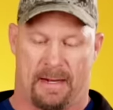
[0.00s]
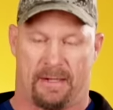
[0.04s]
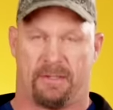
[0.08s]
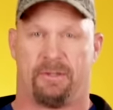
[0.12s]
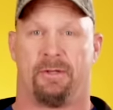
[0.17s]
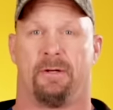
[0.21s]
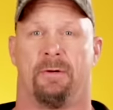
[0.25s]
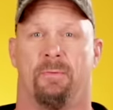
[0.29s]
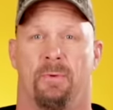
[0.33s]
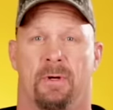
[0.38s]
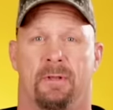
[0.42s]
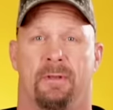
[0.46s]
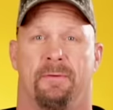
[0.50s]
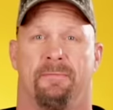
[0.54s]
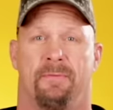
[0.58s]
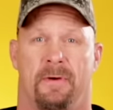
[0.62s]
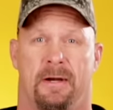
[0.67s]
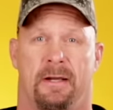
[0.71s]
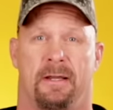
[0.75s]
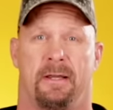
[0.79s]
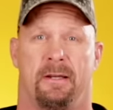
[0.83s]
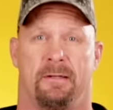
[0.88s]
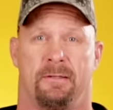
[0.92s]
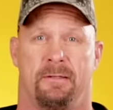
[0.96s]
not sure what the
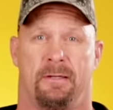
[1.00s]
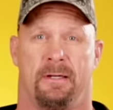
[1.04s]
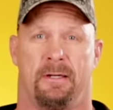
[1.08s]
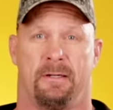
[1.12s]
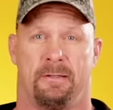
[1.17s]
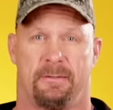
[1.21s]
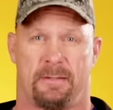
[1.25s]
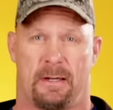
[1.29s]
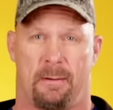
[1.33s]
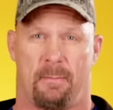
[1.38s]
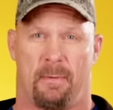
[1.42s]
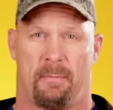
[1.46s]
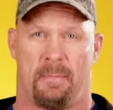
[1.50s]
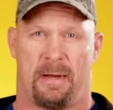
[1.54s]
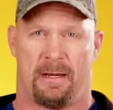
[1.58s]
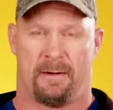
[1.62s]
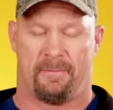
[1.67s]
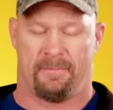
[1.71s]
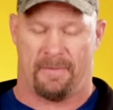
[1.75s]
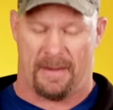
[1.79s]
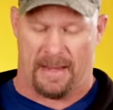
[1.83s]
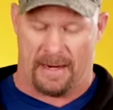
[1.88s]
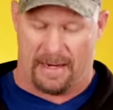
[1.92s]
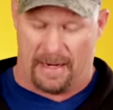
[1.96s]
this is. I'm about
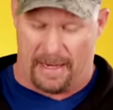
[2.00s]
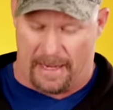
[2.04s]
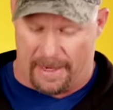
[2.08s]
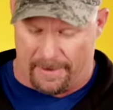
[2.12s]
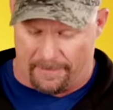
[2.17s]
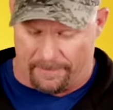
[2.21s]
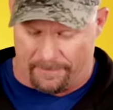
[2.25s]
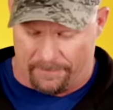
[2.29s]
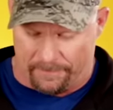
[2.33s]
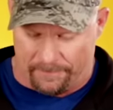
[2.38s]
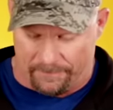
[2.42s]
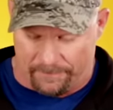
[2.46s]
to find out.